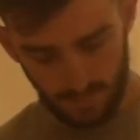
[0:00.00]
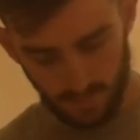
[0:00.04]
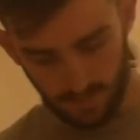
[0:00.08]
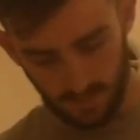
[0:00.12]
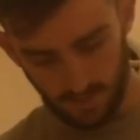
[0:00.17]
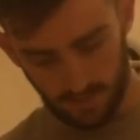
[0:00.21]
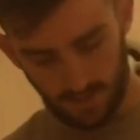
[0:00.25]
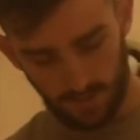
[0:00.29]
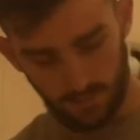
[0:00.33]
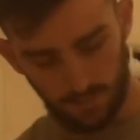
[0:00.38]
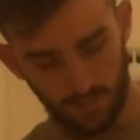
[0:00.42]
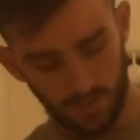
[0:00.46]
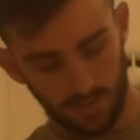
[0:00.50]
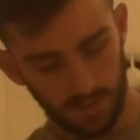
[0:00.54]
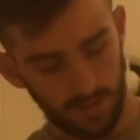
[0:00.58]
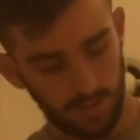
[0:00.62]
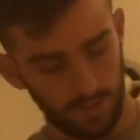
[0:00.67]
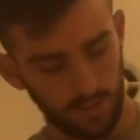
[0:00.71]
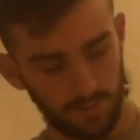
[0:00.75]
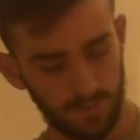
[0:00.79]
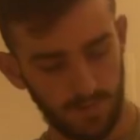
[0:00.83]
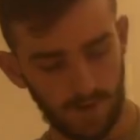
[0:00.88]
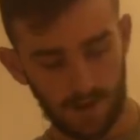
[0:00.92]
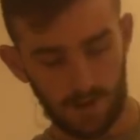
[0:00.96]
Okay, what you're going to
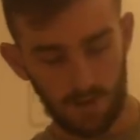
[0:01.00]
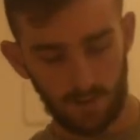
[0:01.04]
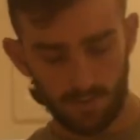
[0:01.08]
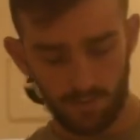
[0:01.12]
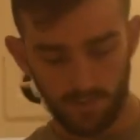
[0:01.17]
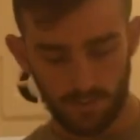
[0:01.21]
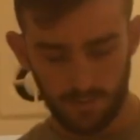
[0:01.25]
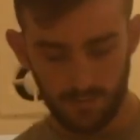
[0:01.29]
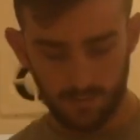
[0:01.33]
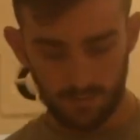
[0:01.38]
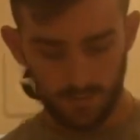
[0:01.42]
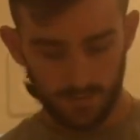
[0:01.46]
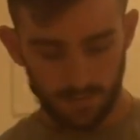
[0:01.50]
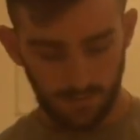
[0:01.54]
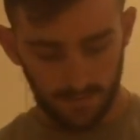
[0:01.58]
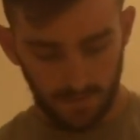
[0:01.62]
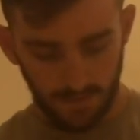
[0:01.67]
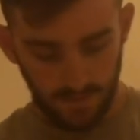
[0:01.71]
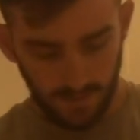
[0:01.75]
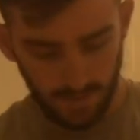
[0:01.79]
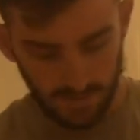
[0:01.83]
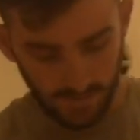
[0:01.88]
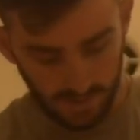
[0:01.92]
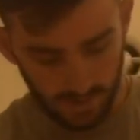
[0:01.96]
do now
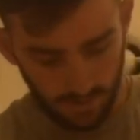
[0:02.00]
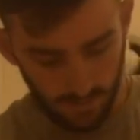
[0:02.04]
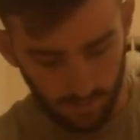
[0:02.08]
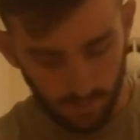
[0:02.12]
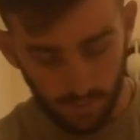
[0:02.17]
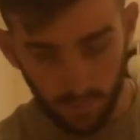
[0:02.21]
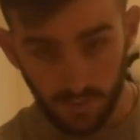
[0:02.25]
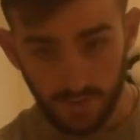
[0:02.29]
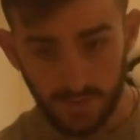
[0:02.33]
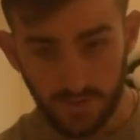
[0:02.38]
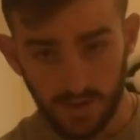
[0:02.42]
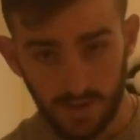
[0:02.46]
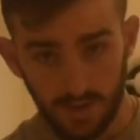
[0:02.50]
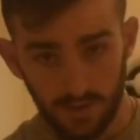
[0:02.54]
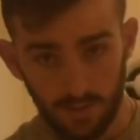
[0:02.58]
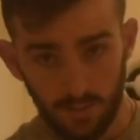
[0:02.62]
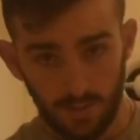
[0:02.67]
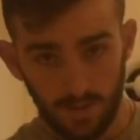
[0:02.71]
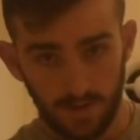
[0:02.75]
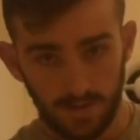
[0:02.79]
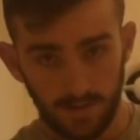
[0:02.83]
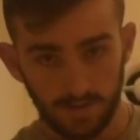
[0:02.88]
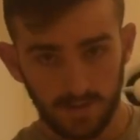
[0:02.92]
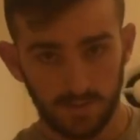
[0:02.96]
is come across the other
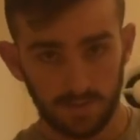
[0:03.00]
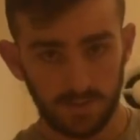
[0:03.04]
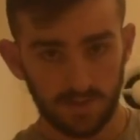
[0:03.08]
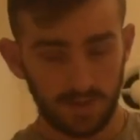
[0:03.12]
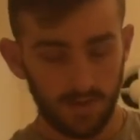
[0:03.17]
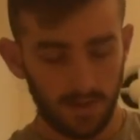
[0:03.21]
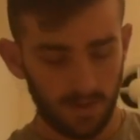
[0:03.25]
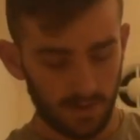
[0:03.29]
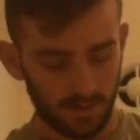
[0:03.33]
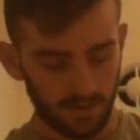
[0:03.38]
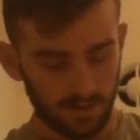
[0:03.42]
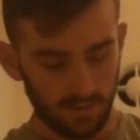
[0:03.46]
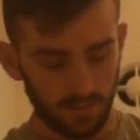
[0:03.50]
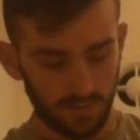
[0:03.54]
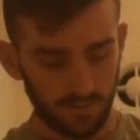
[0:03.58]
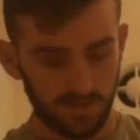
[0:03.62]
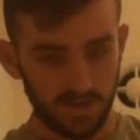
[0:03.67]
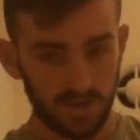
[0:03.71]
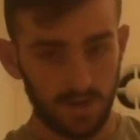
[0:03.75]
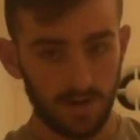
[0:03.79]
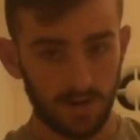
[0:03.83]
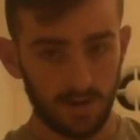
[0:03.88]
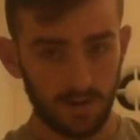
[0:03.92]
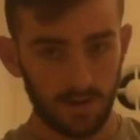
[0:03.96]
way, so it's like sort of
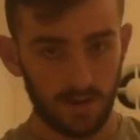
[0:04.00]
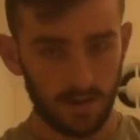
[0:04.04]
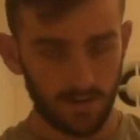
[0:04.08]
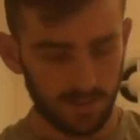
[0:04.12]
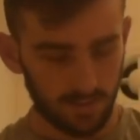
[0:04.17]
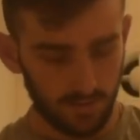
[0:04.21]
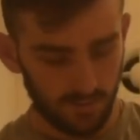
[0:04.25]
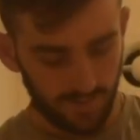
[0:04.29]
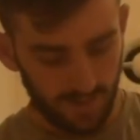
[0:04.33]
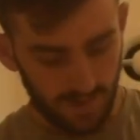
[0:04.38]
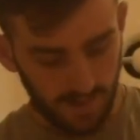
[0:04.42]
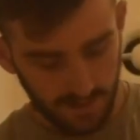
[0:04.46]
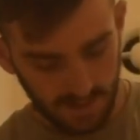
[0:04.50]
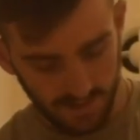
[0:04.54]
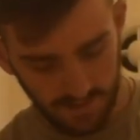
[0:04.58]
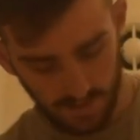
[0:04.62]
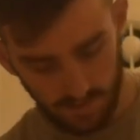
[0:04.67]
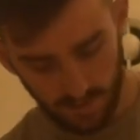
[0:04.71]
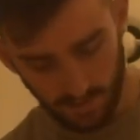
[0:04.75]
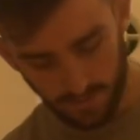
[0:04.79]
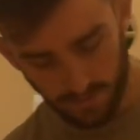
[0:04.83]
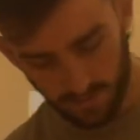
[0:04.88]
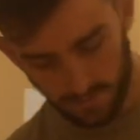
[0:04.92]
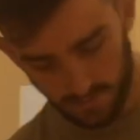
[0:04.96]
checkered, like sort of hashtag.